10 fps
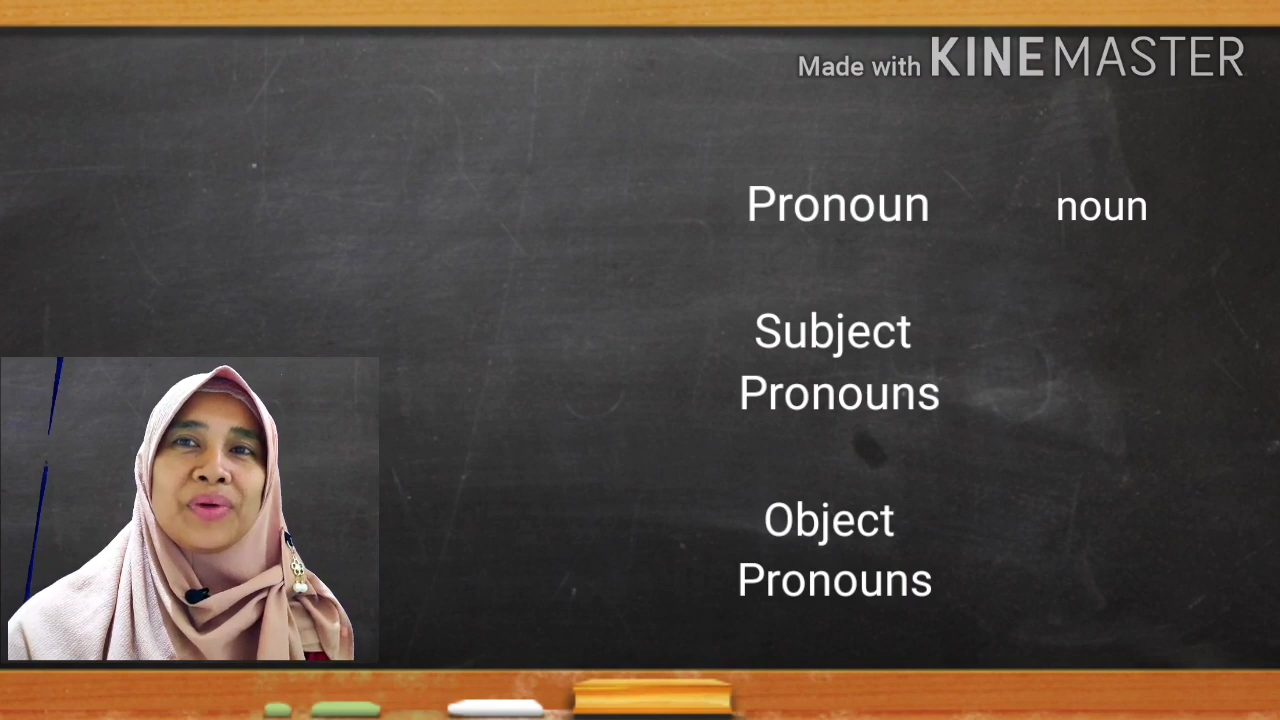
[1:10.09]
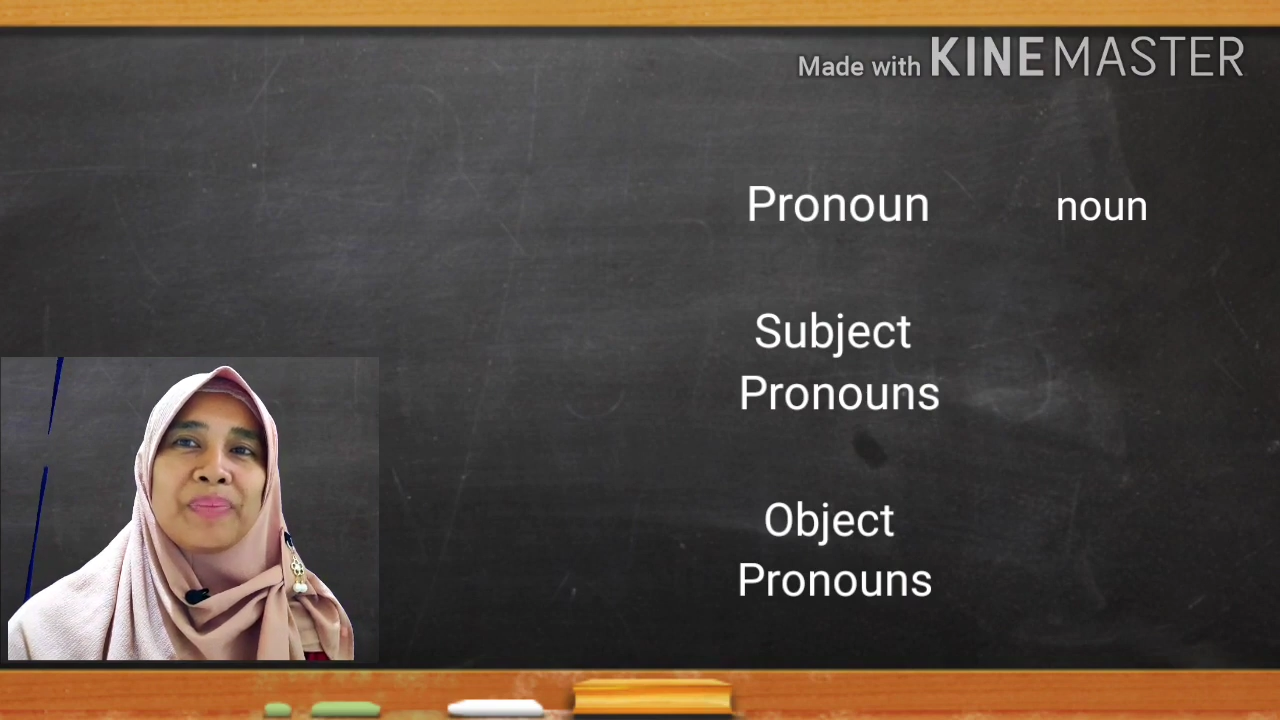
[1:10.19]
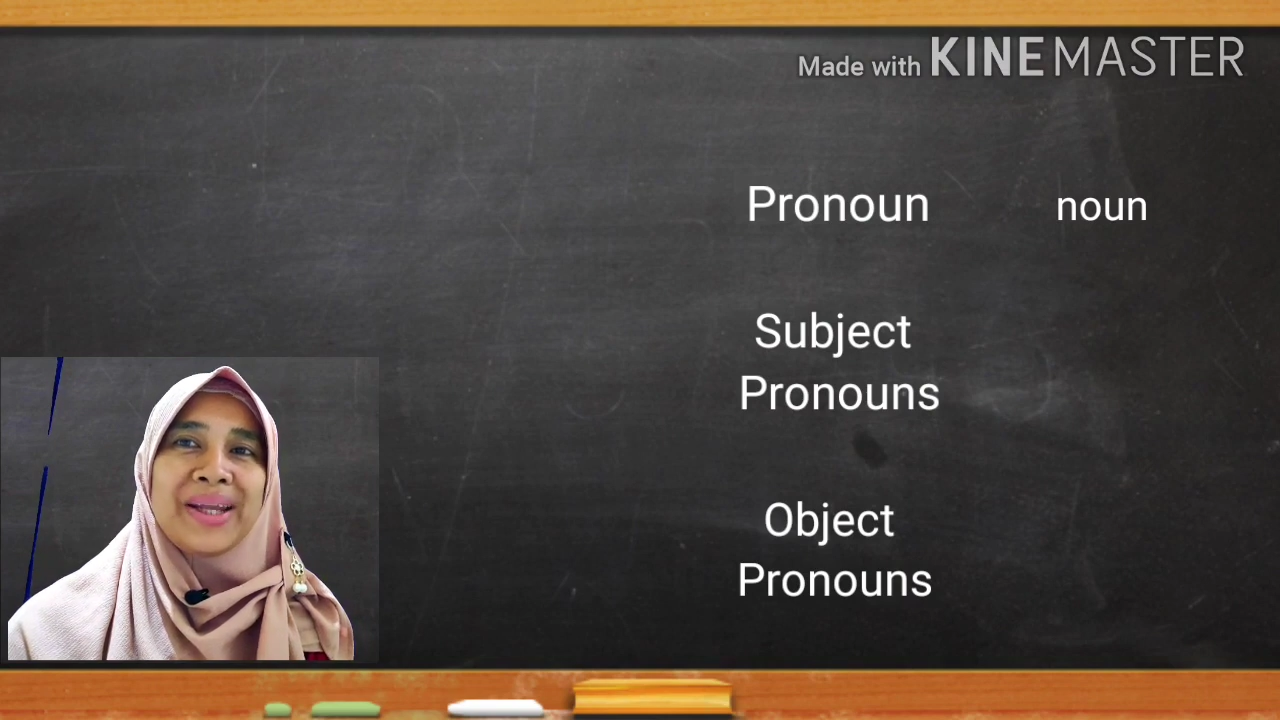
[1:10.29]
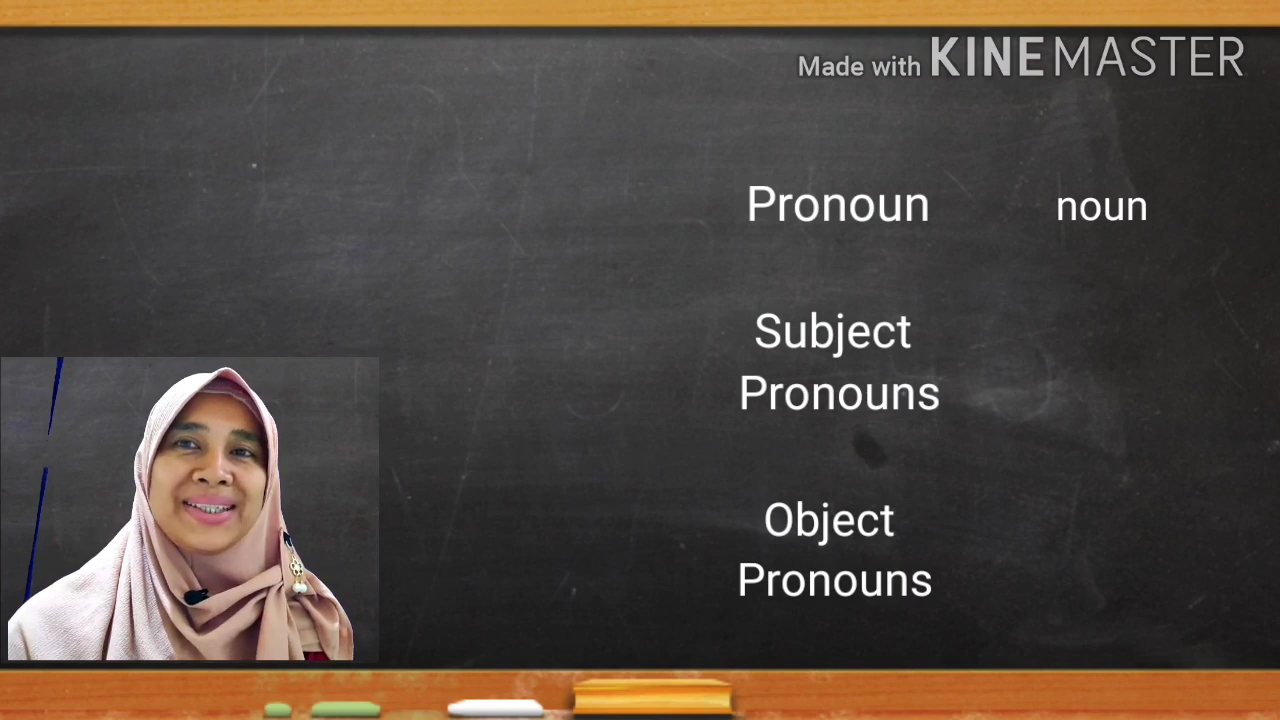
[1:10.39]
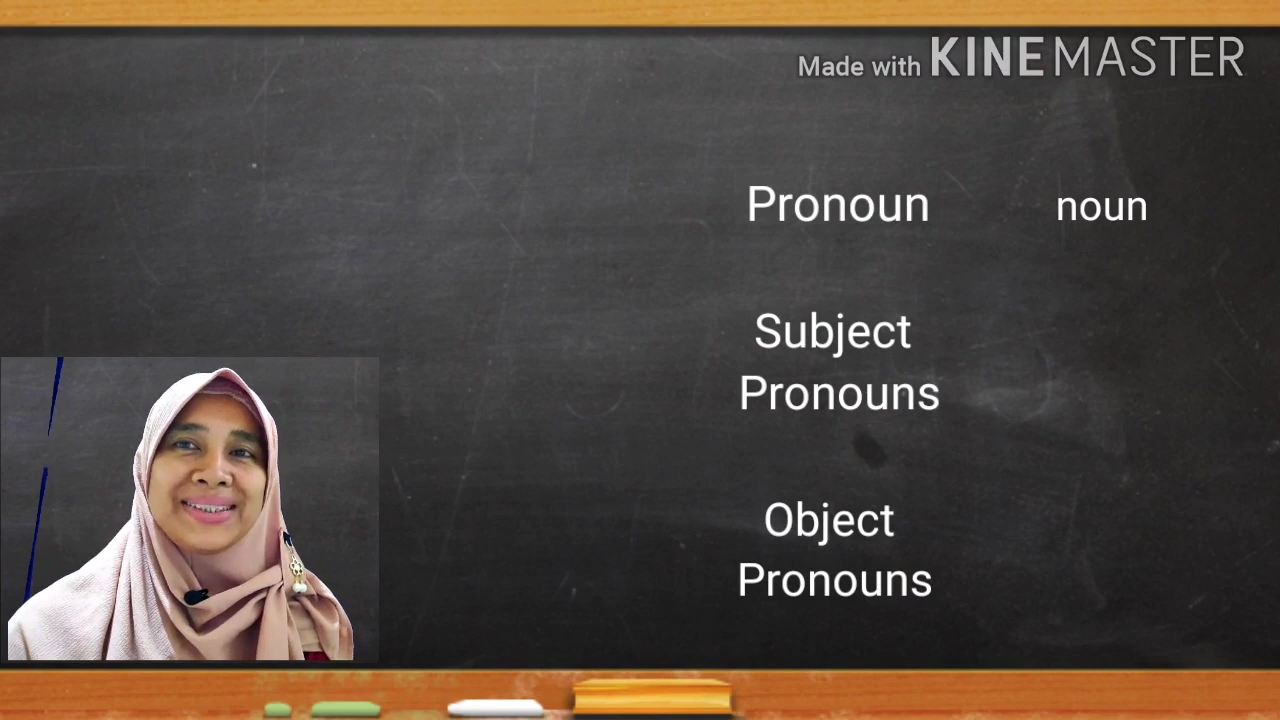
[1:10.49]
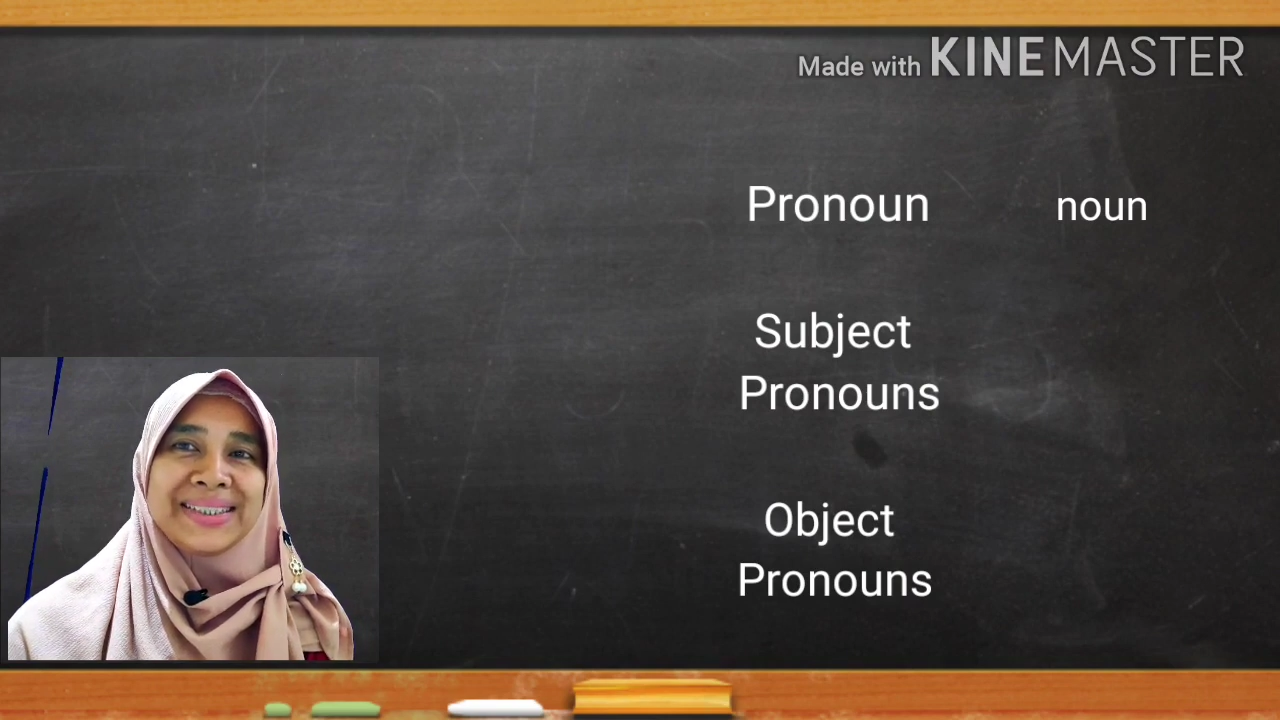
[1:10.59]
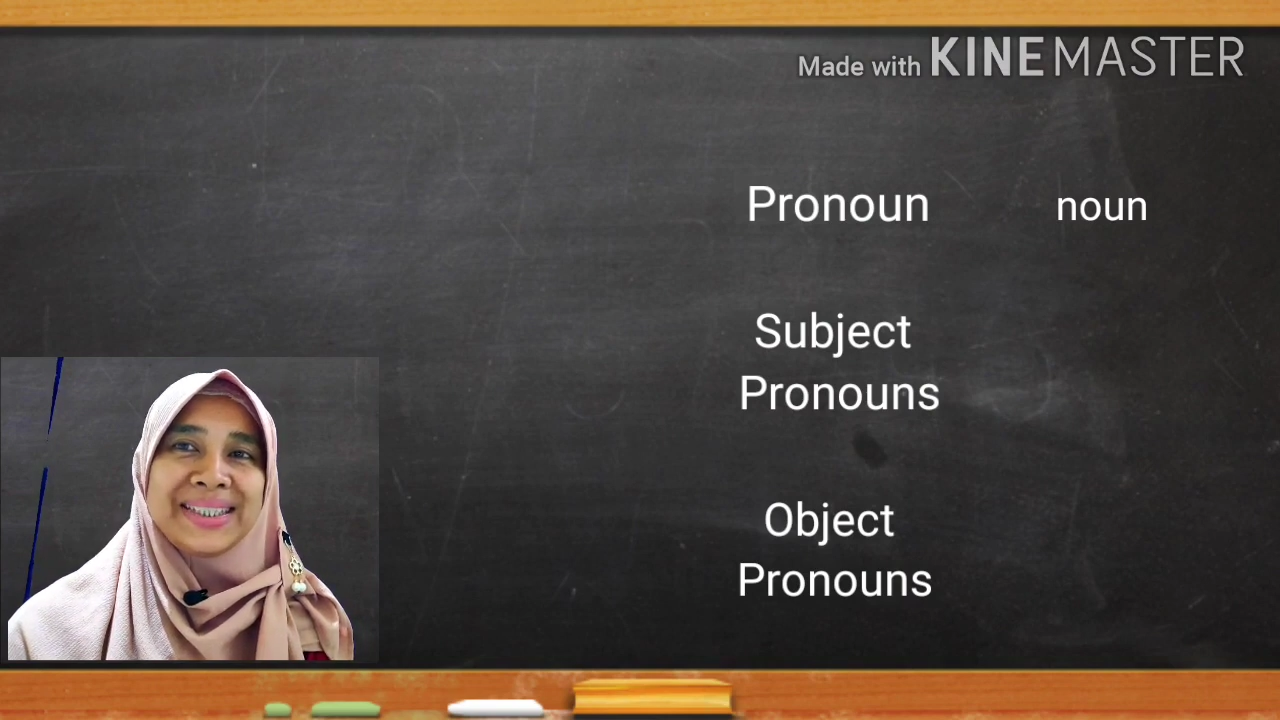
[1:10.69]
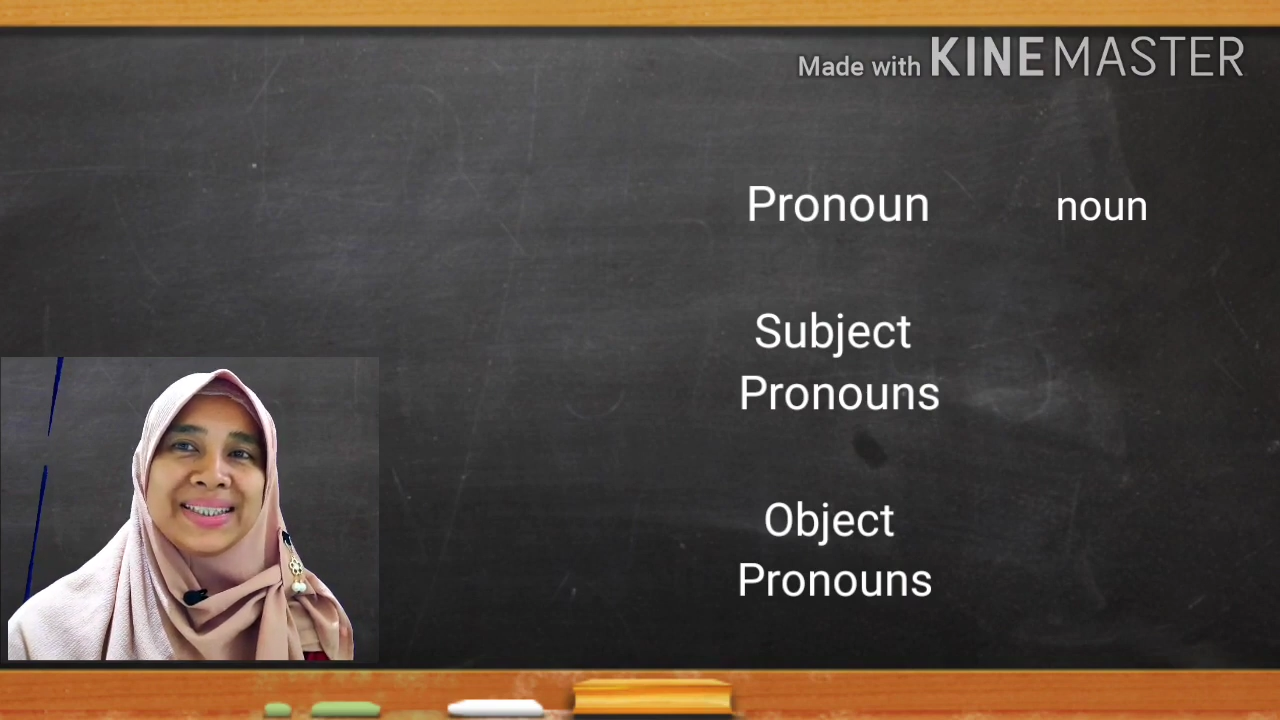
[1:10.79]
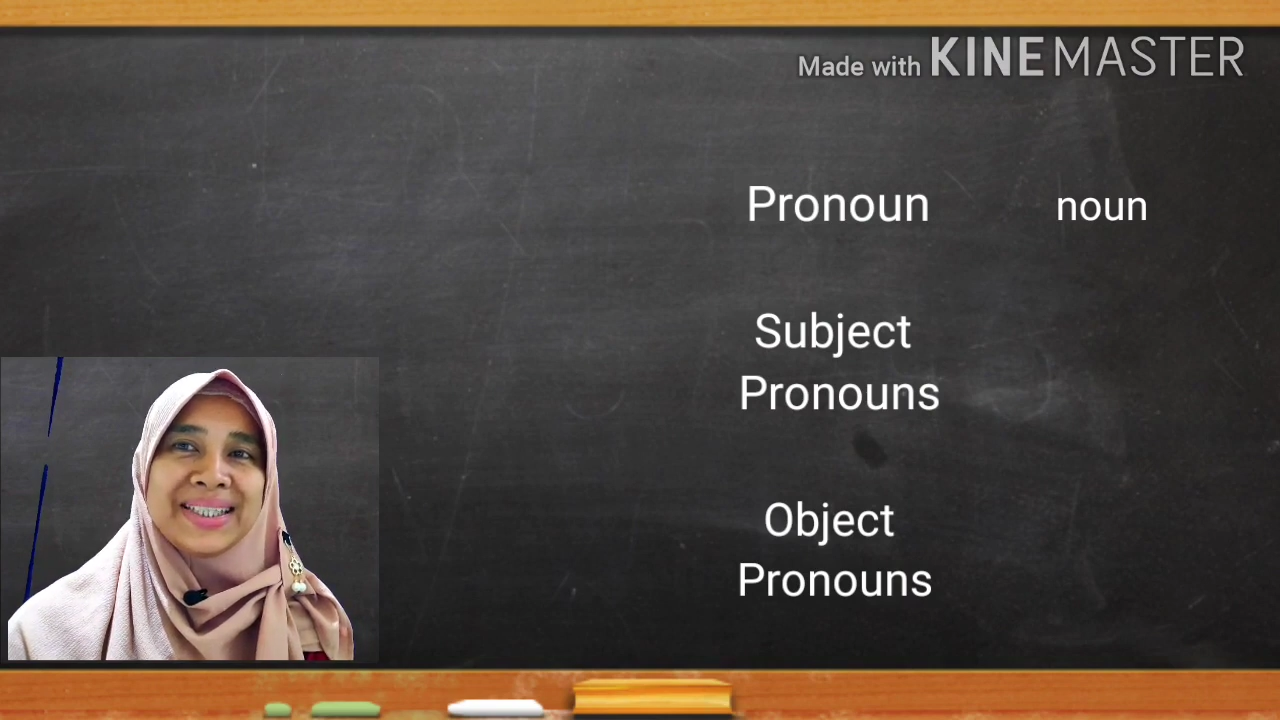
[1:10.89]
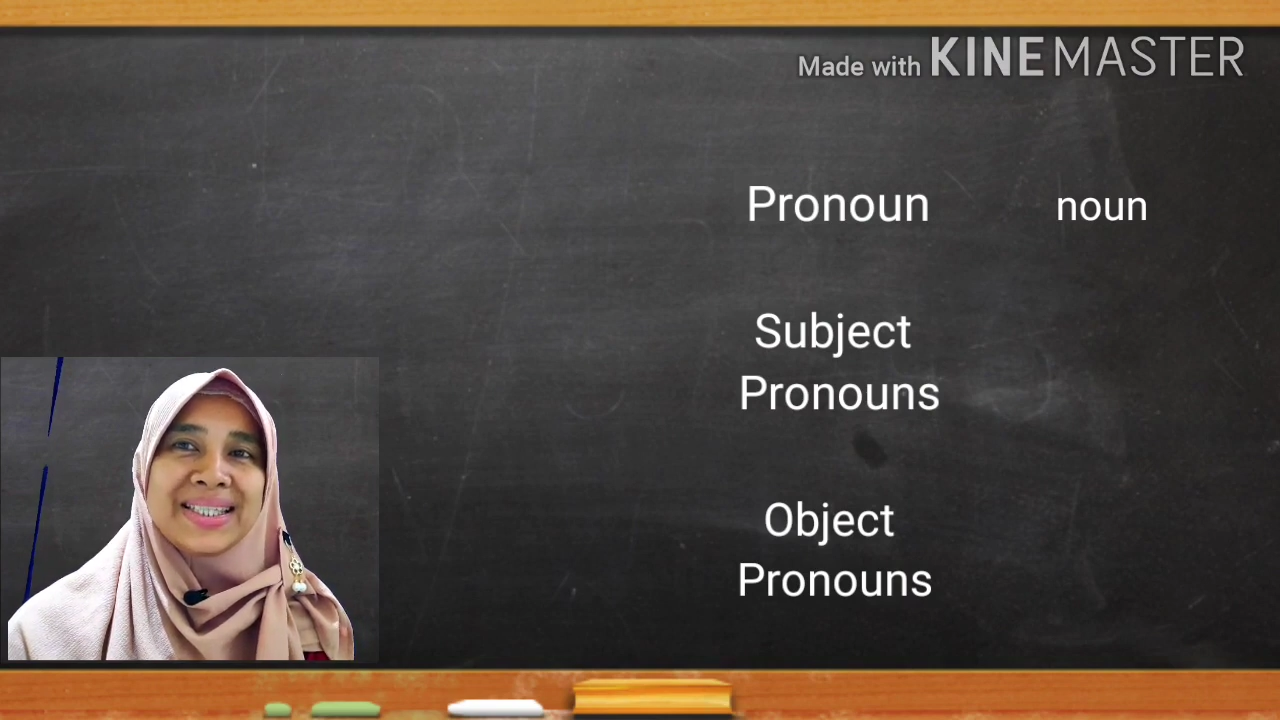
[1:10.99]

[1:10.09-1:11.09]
replacing